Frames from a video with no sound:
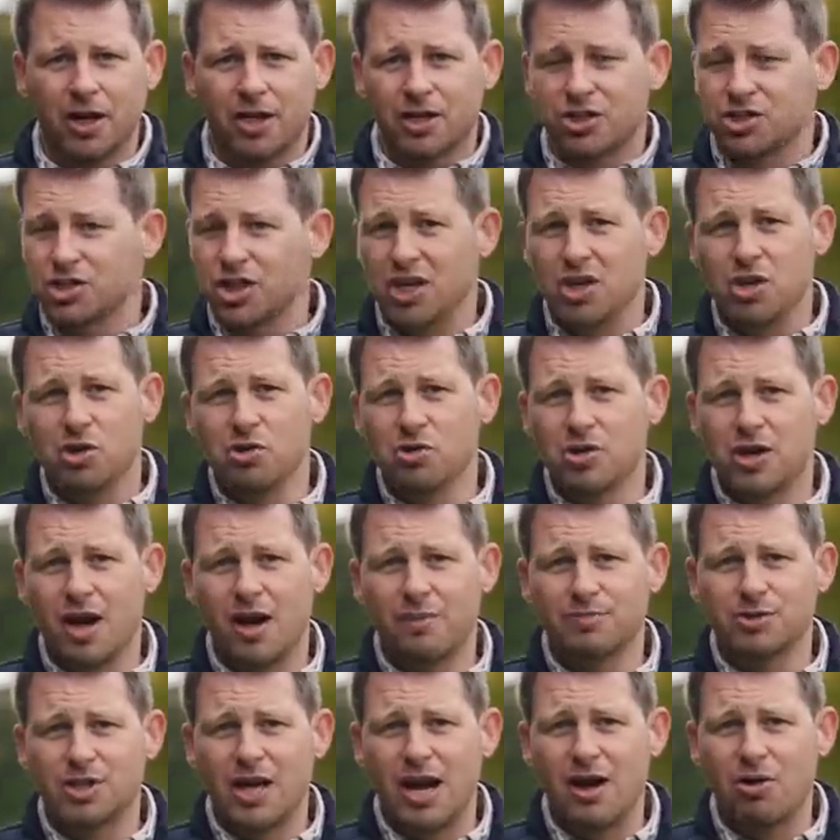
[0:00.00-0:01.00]
see who
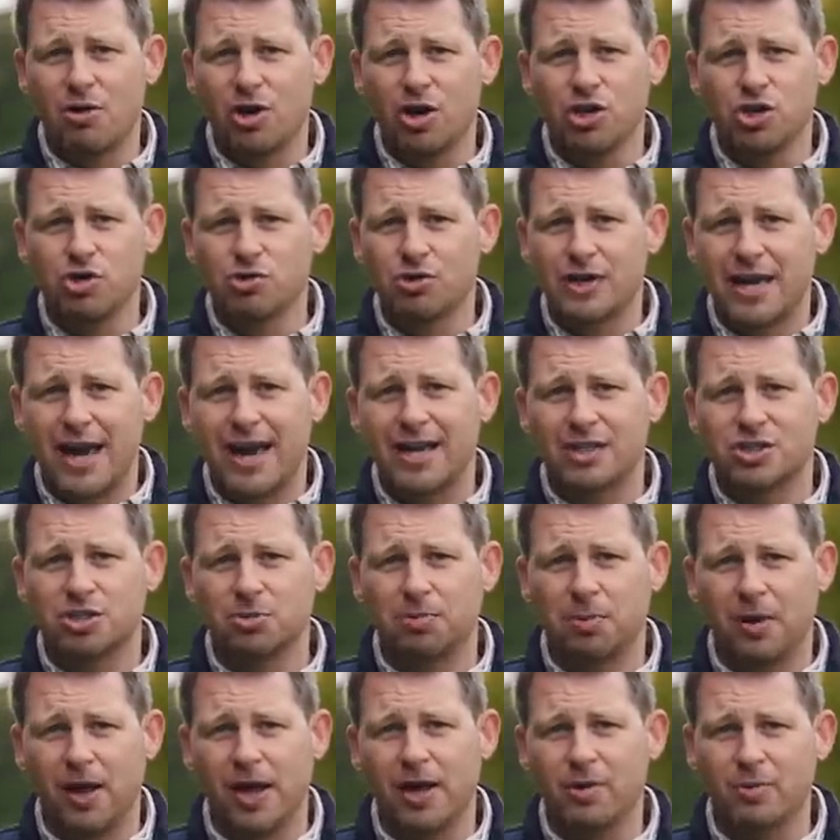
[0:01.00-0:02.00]
comes out and you get to
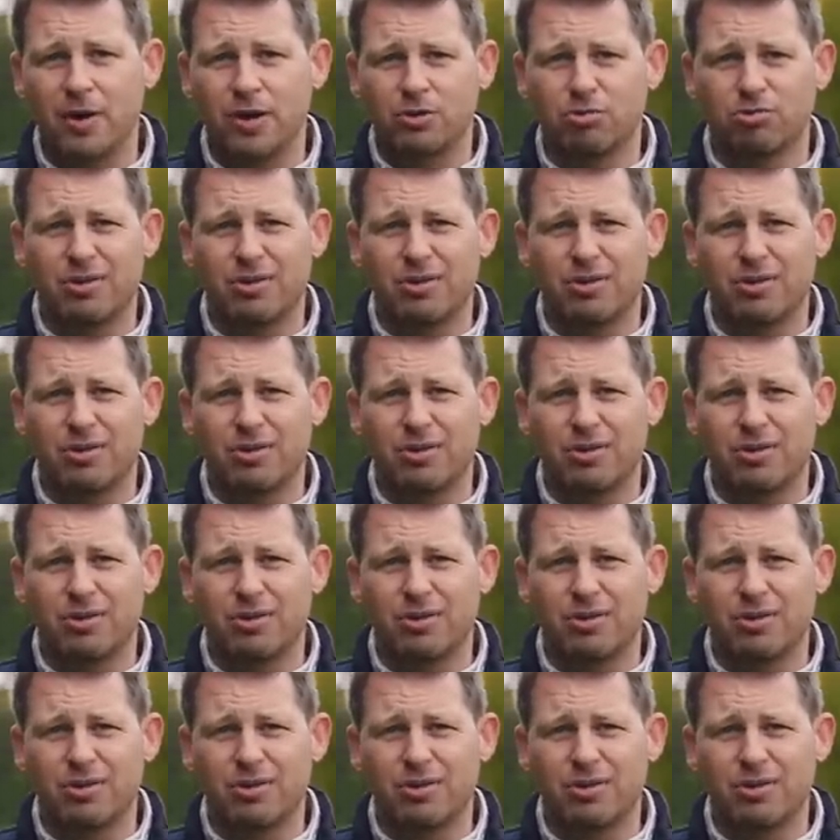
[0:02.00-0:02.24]
play with.